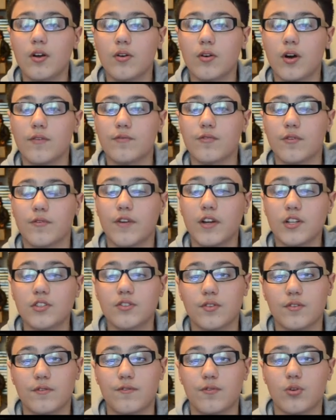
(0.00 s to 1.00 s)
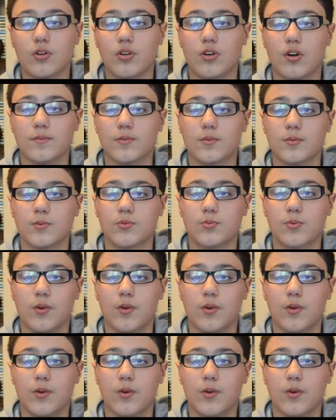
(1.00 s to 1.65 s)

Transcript: of Revenge of the Fallen Optimus